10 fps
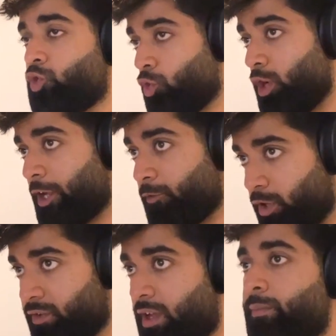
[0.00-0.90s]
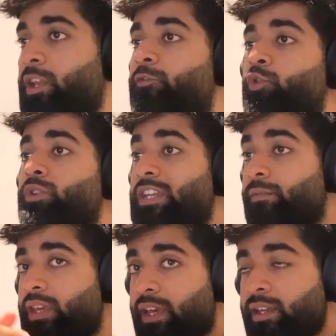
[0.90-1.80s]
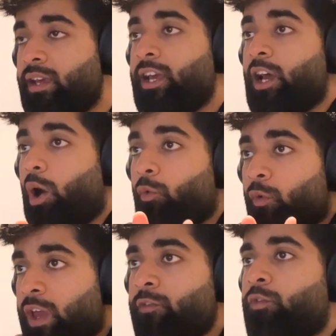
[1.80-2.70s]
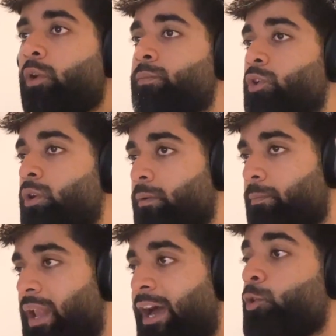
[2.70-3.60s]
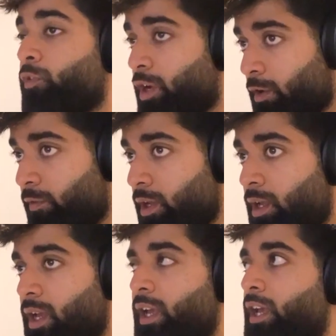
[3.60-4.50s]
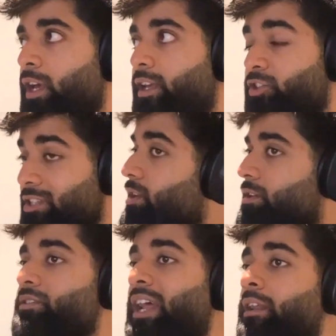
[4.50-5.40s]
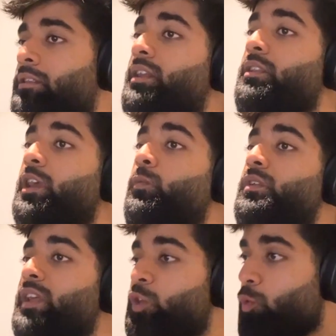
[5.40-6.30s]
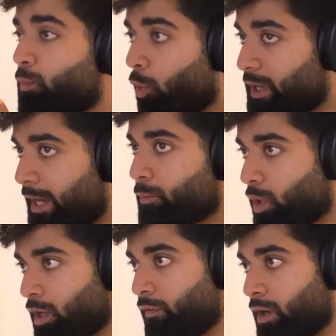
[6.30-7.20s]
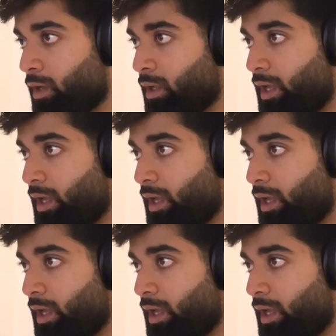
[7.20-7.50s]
Like, for example, if you deviate away from your plan of recovery, just understand that it will take you more time to recover.